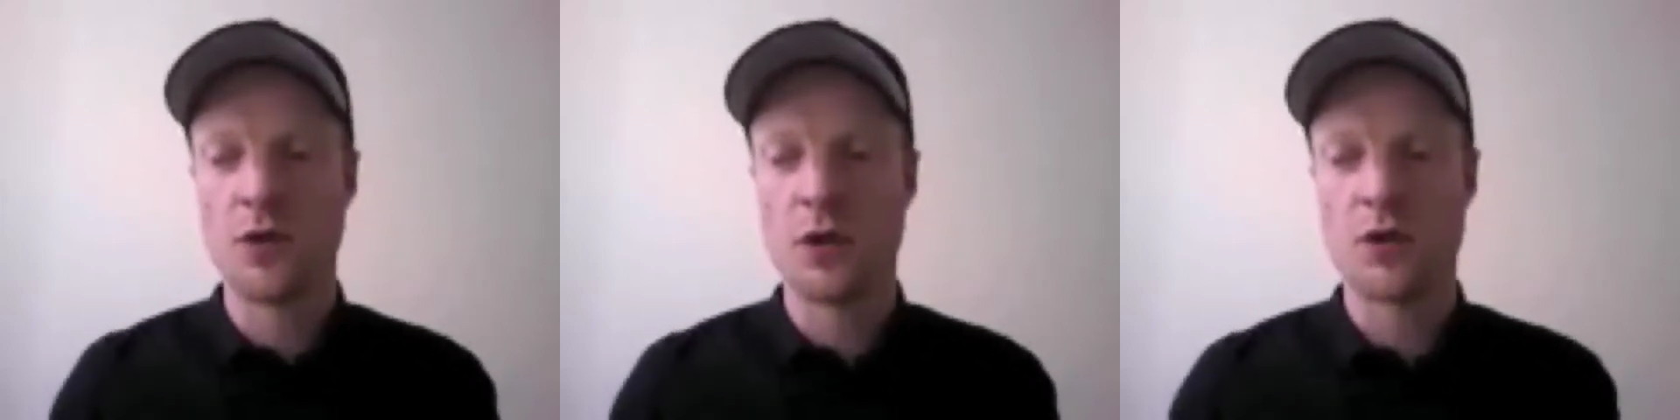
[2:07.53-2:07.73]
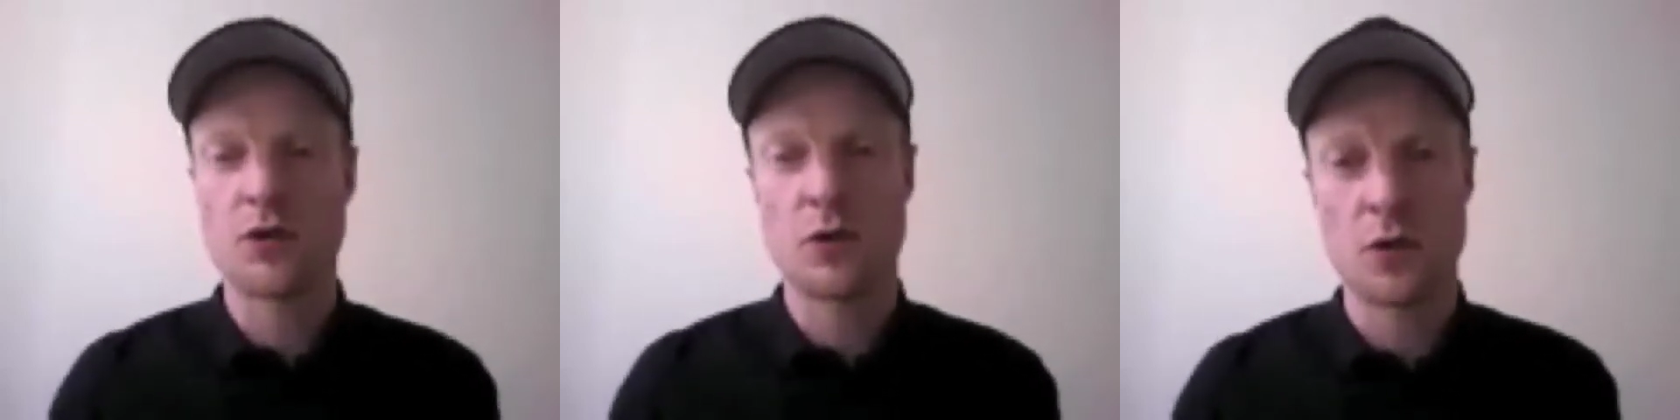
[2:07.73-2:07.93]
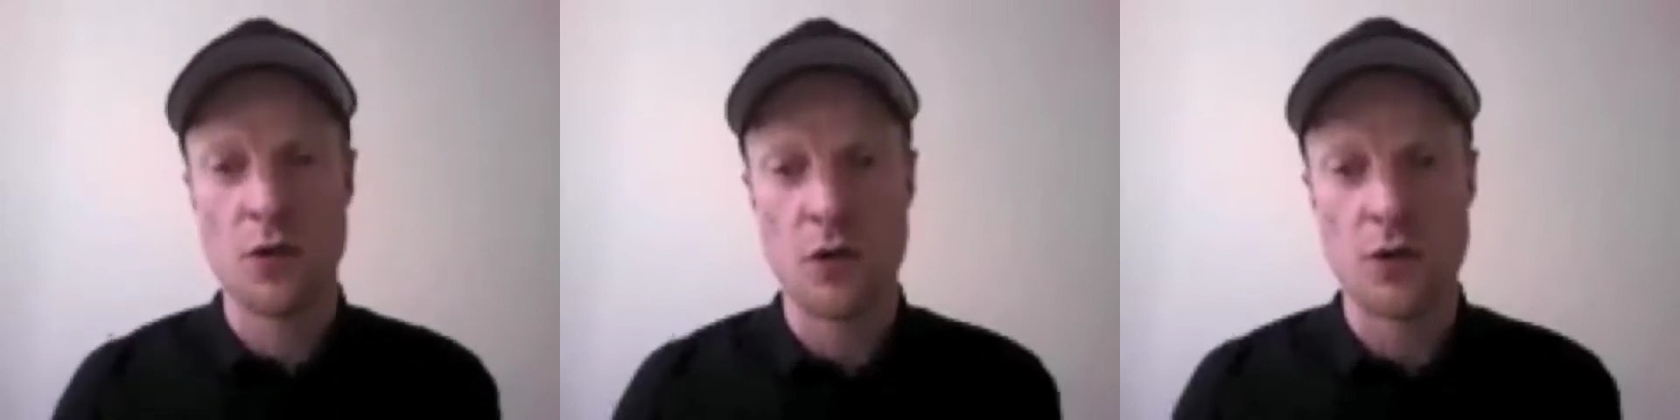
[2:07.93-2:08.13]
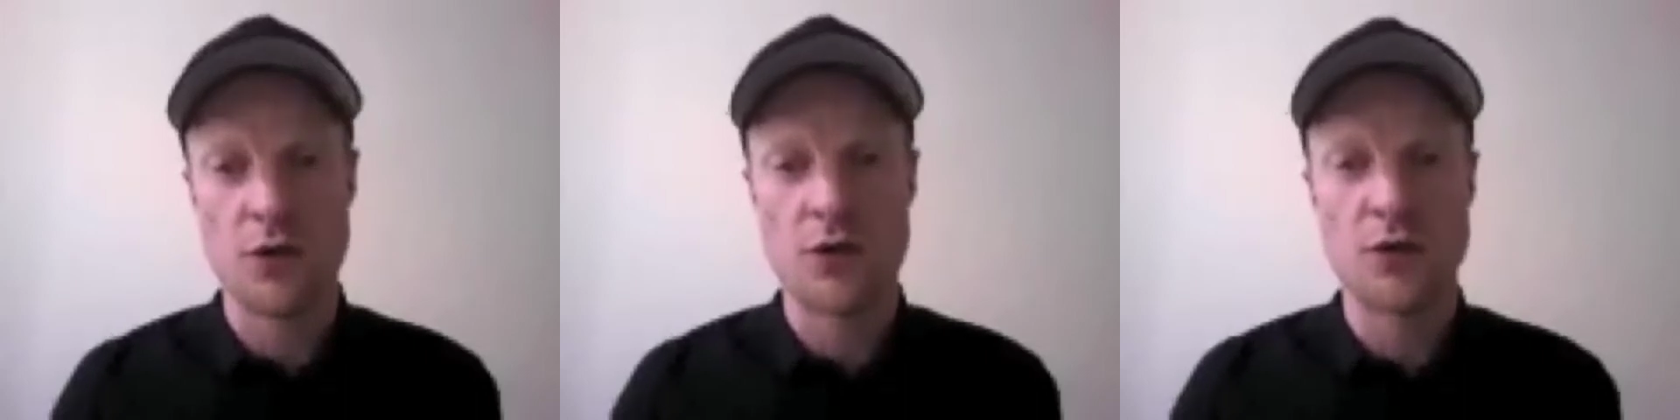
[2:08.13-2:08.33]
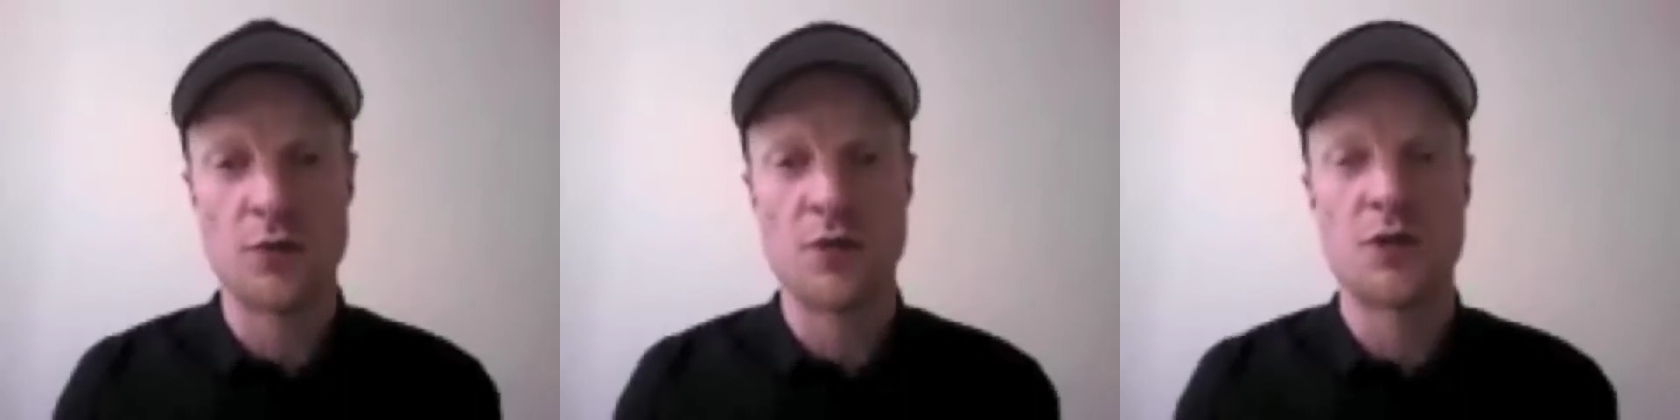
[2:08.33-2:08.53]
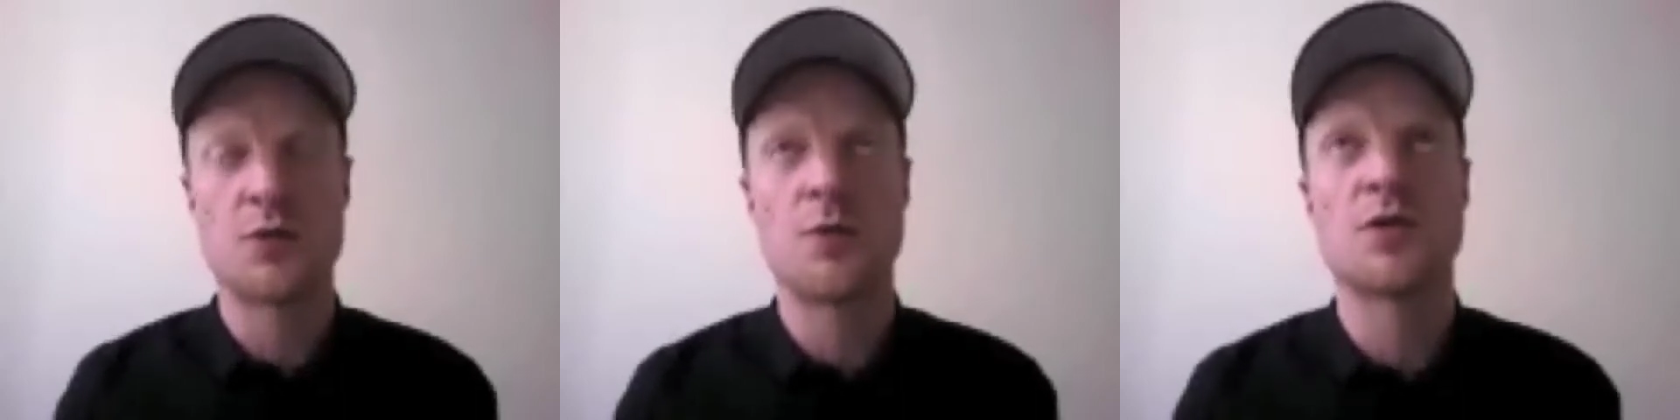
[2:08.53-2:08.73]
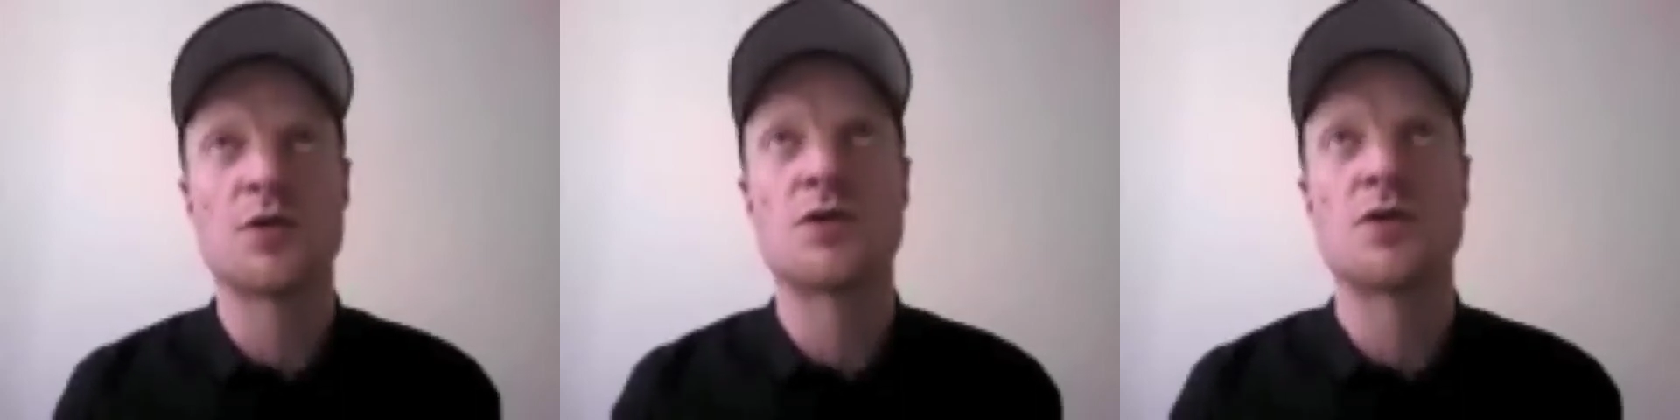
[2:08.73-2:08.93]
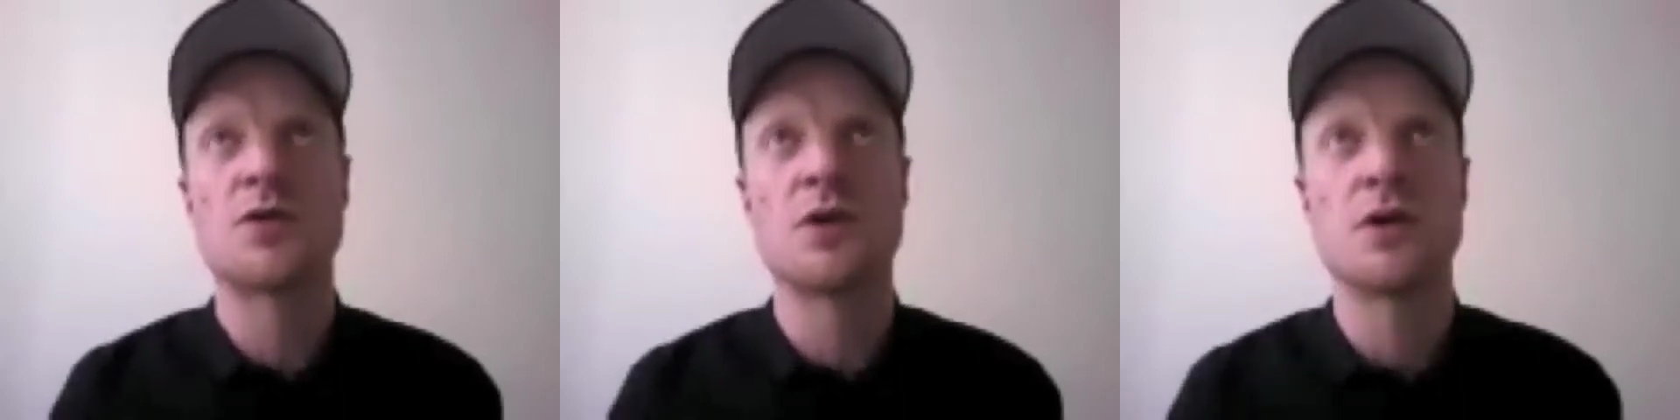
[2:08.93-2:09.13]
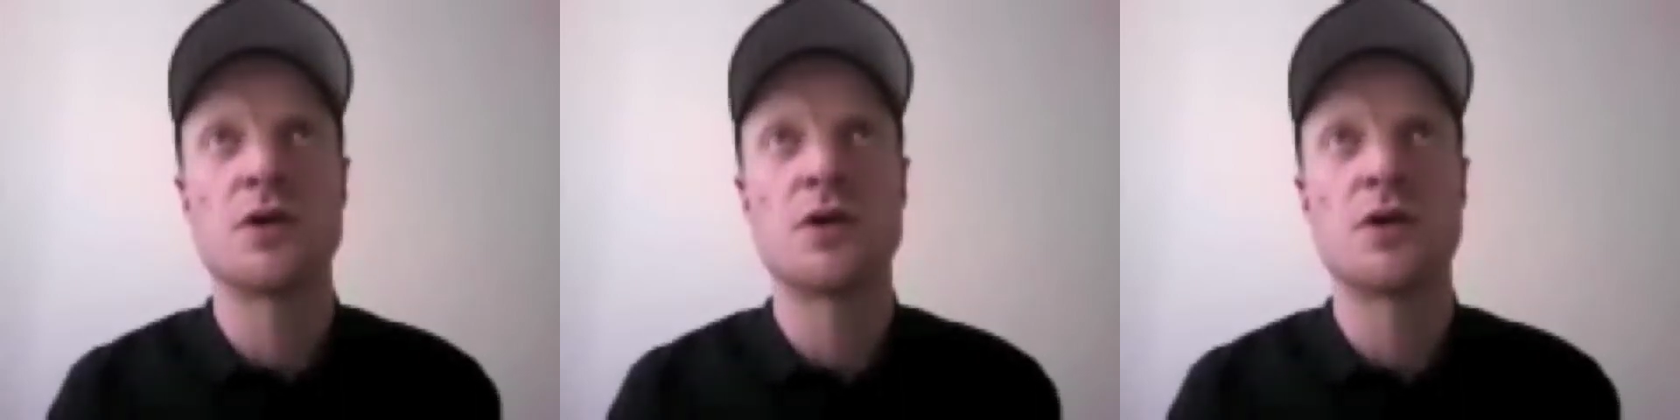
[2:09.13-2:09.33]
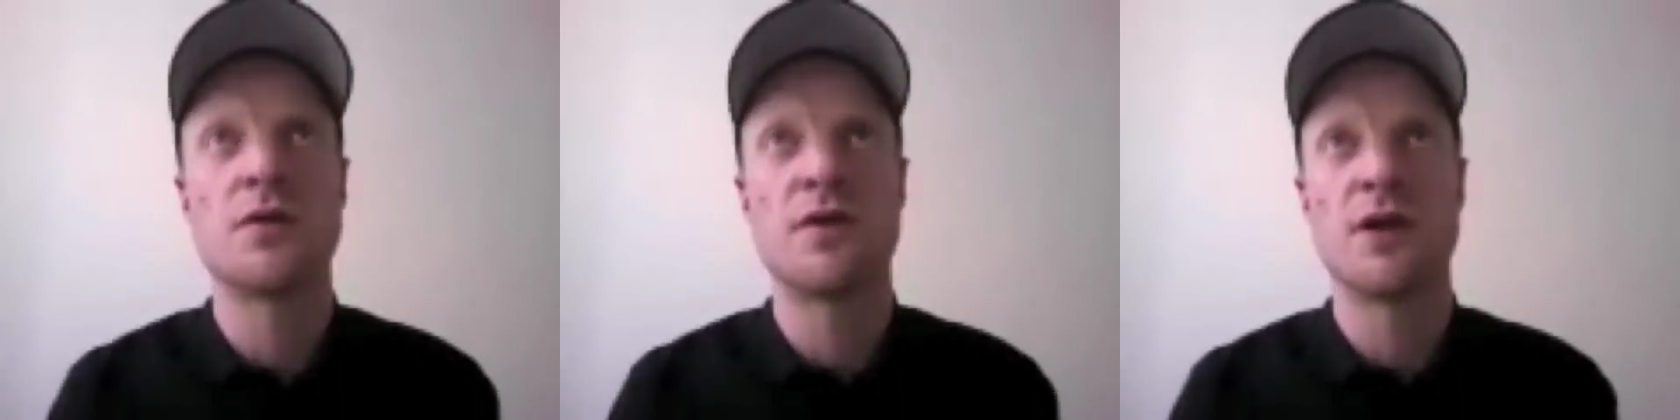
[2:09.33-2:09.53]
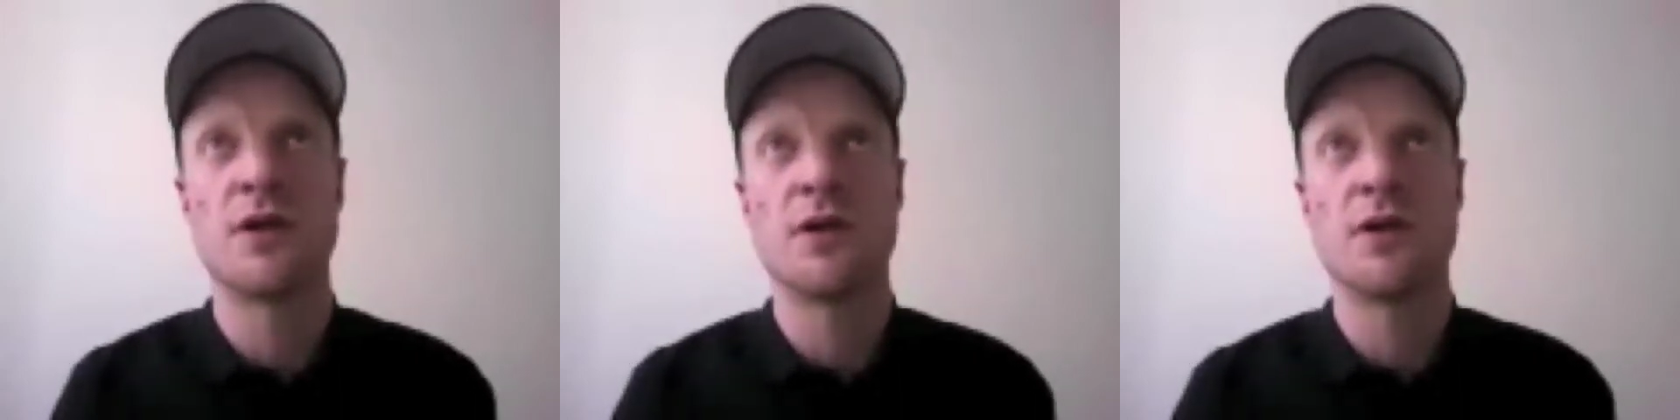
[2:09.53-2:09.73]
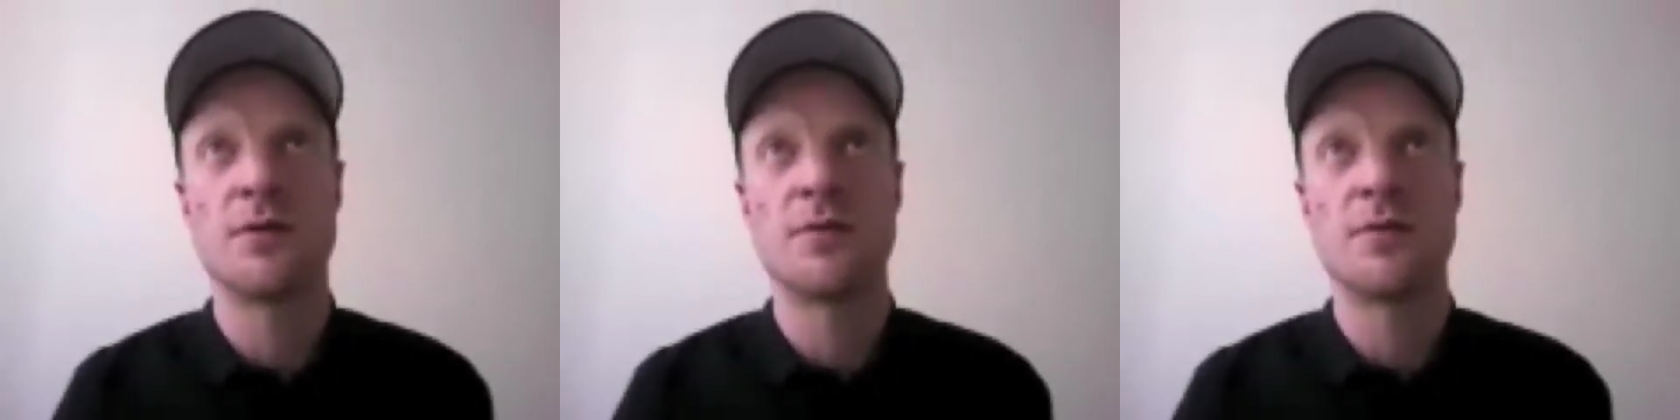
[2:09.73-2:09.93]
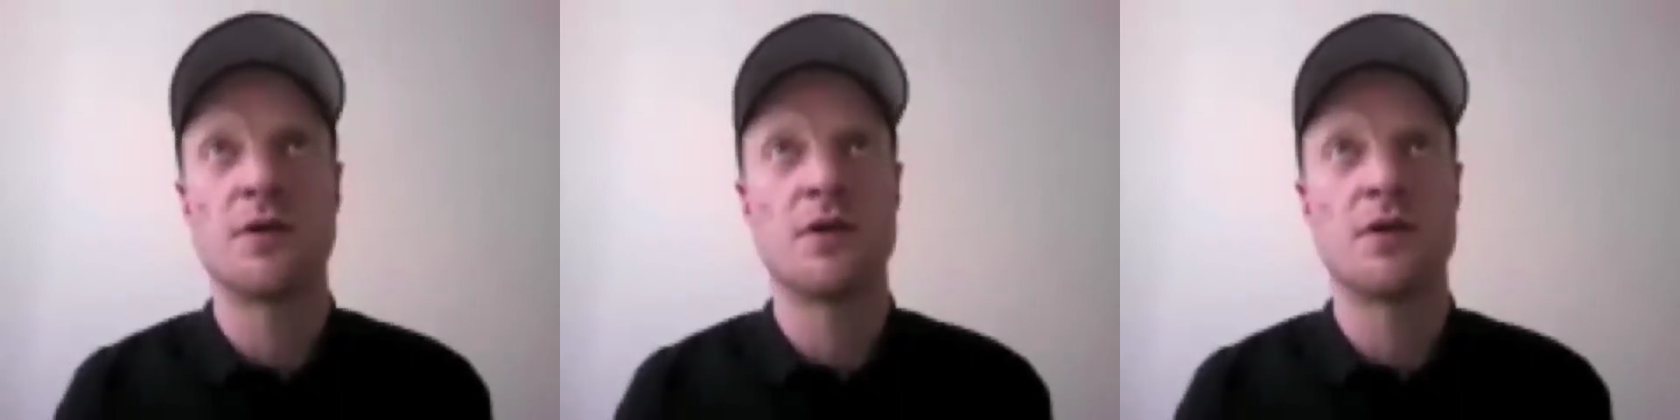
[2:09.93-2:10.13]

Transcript: Los Horcones, which was developed